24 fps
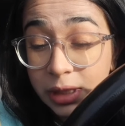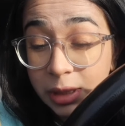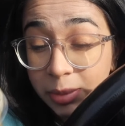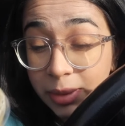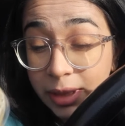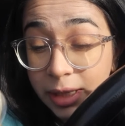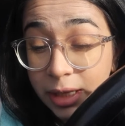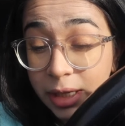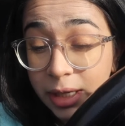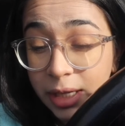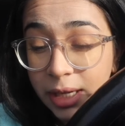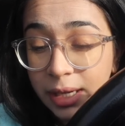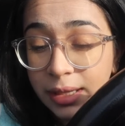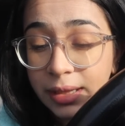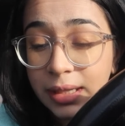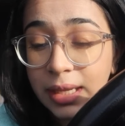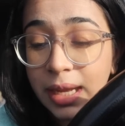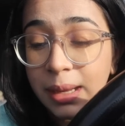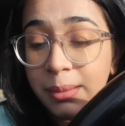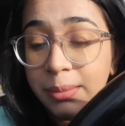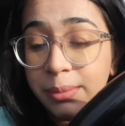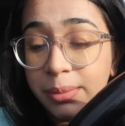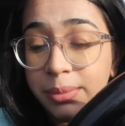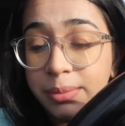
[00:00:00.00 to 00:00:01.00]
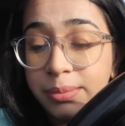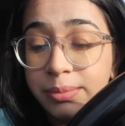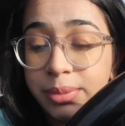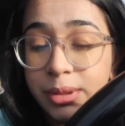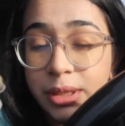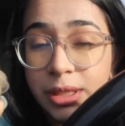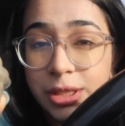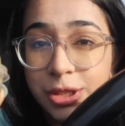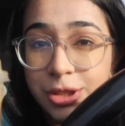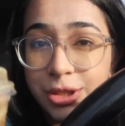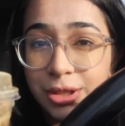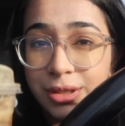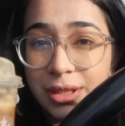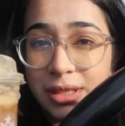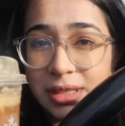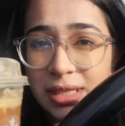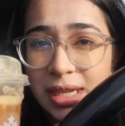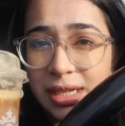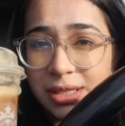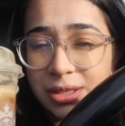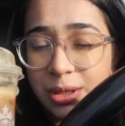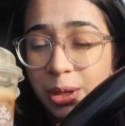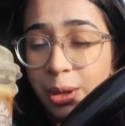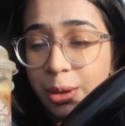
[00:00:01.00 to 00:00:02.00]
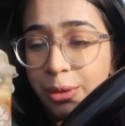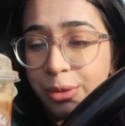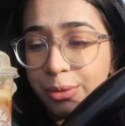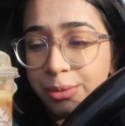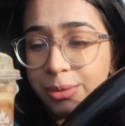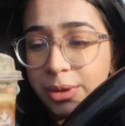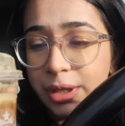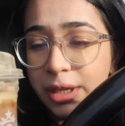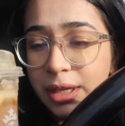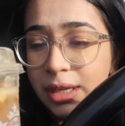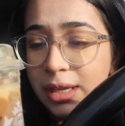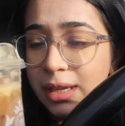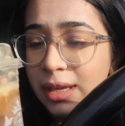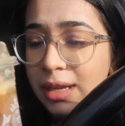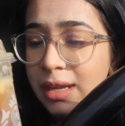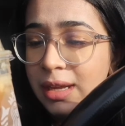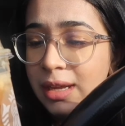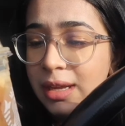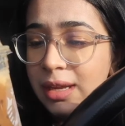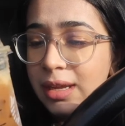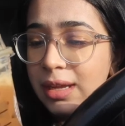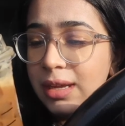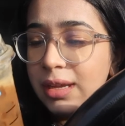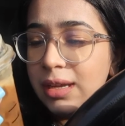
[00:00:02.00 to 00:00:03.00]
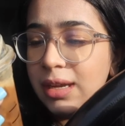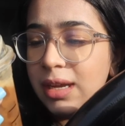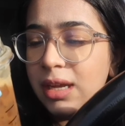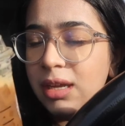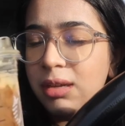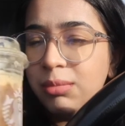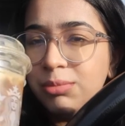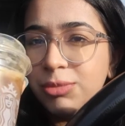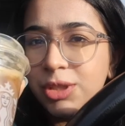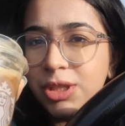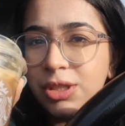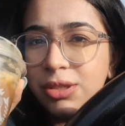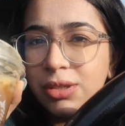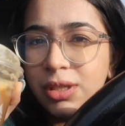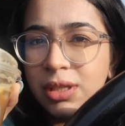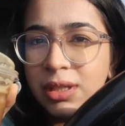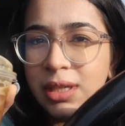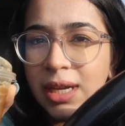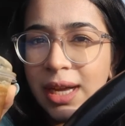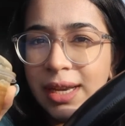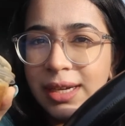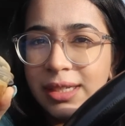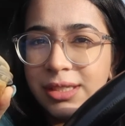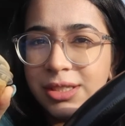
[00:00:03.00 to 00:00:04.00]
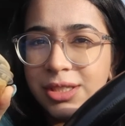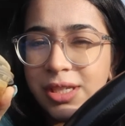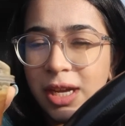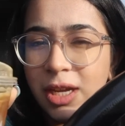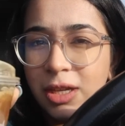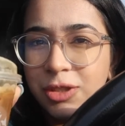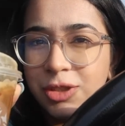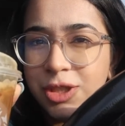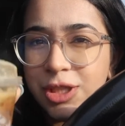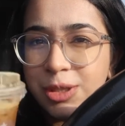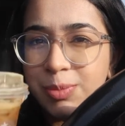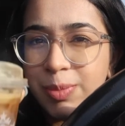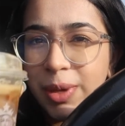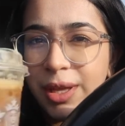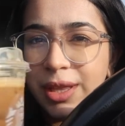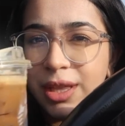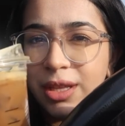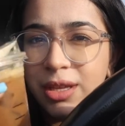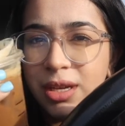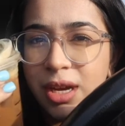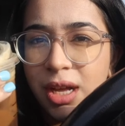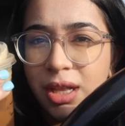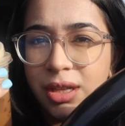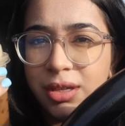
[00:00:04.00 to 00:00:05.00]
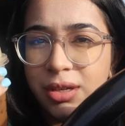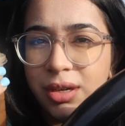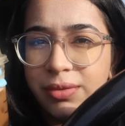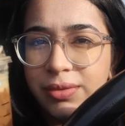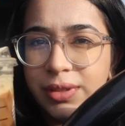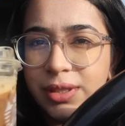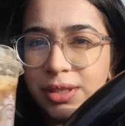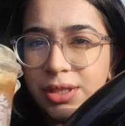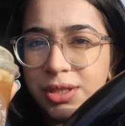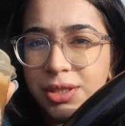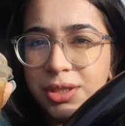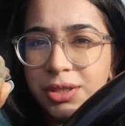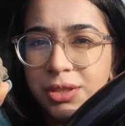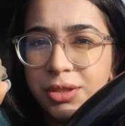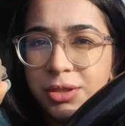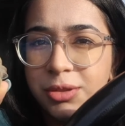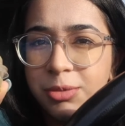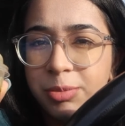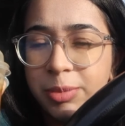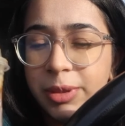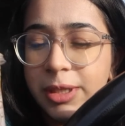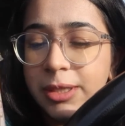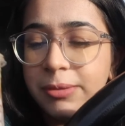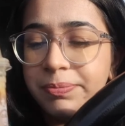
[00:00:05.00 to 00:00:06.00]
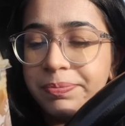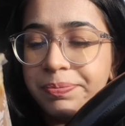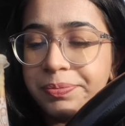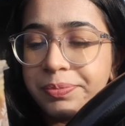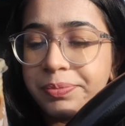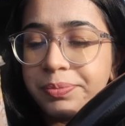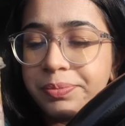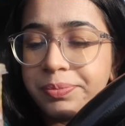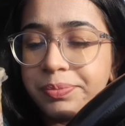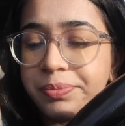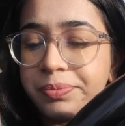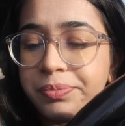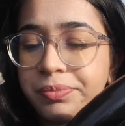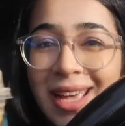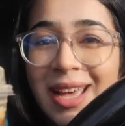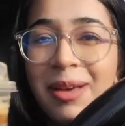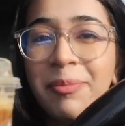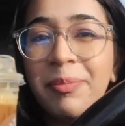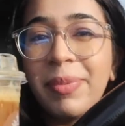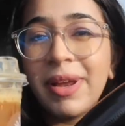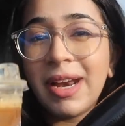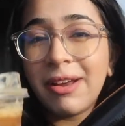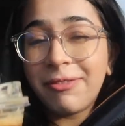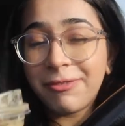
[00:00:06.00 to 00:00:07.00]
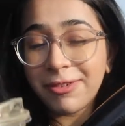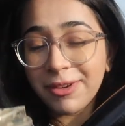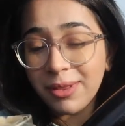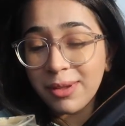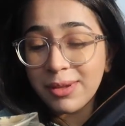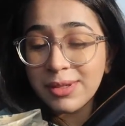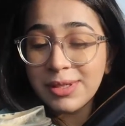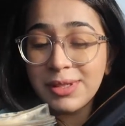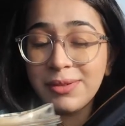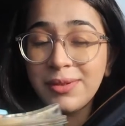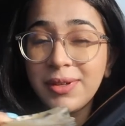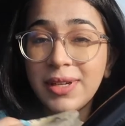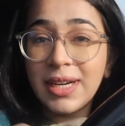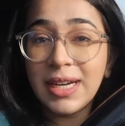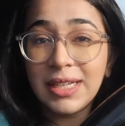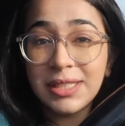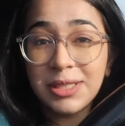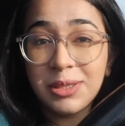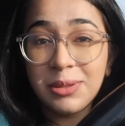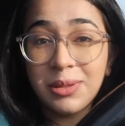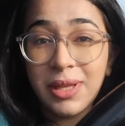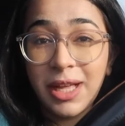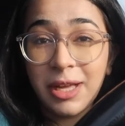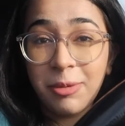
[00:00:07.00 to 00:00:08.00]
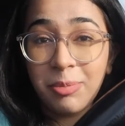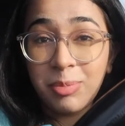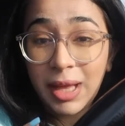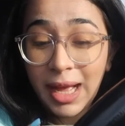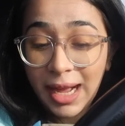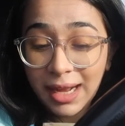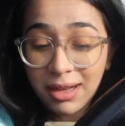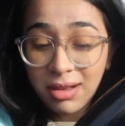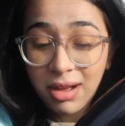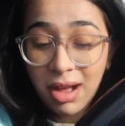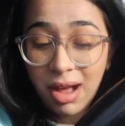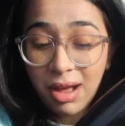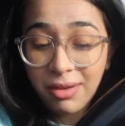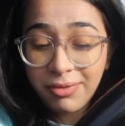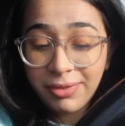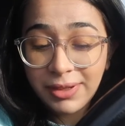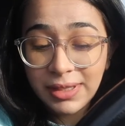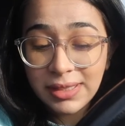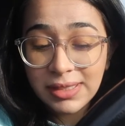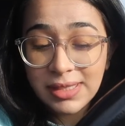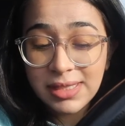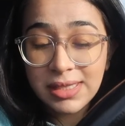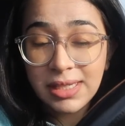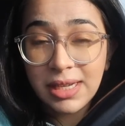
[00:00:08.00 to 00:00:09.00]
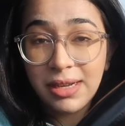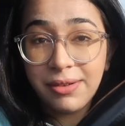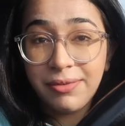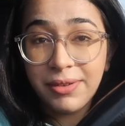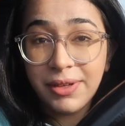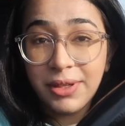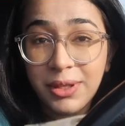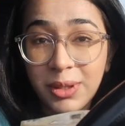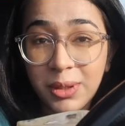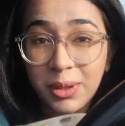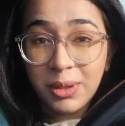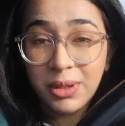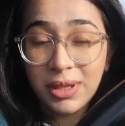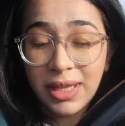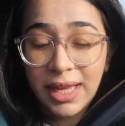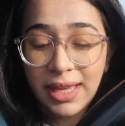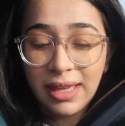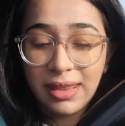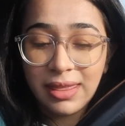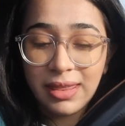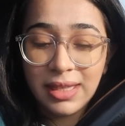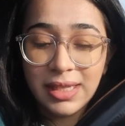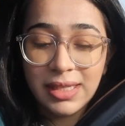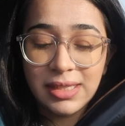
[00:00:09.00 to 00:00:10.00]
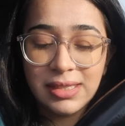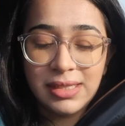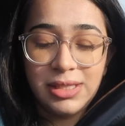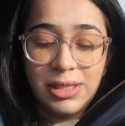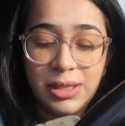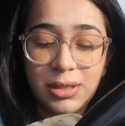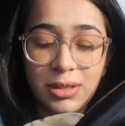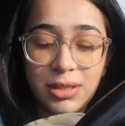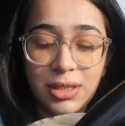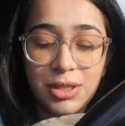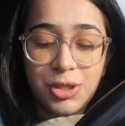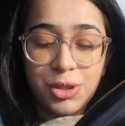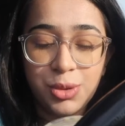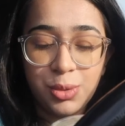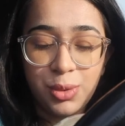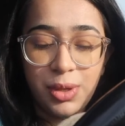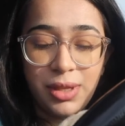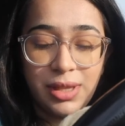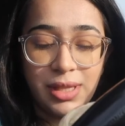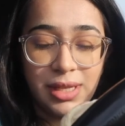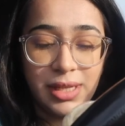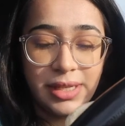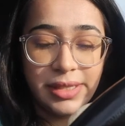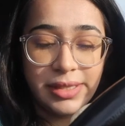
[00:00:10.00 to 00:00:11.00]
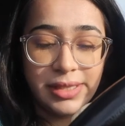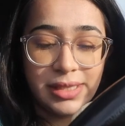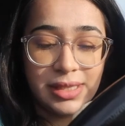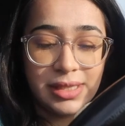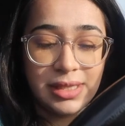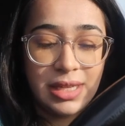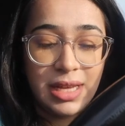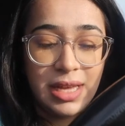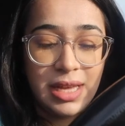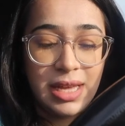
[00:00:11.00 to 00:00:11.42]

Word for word: bitter, and I'm pretty sure this has all three. Um, you can kind of tell just by the color of it too, but but for those of you guys who like black coffee and stuff, you'll like this, you'll enjoy this